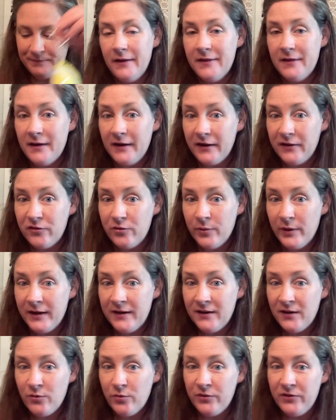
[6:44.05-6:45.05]
The next one I
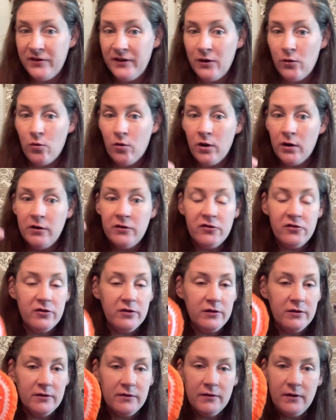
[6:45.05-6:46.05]
did was the orange,
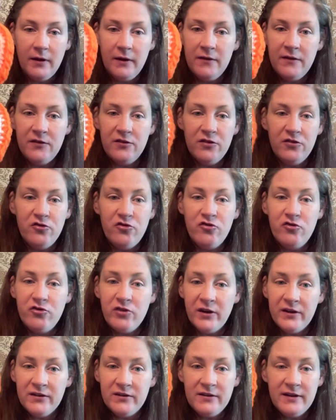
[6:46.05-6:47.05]
and this is
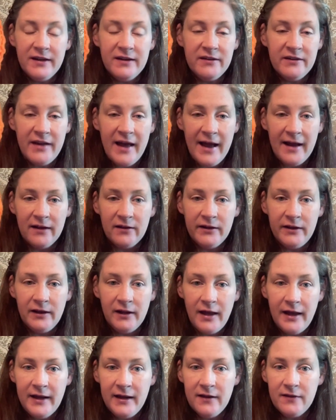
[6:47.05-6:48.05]
just exactly
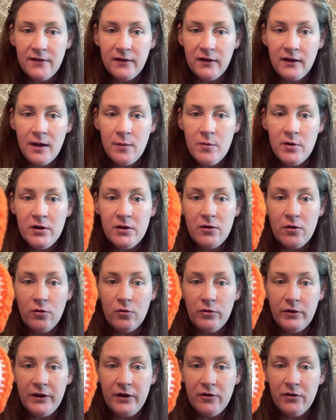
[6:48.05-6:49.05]
like the lemon,
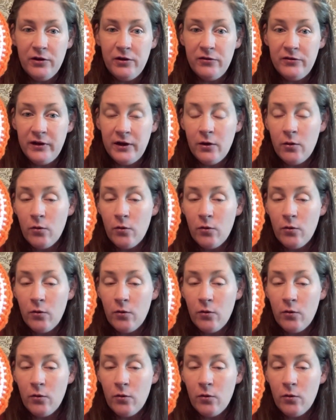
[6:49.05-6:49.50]
only you're using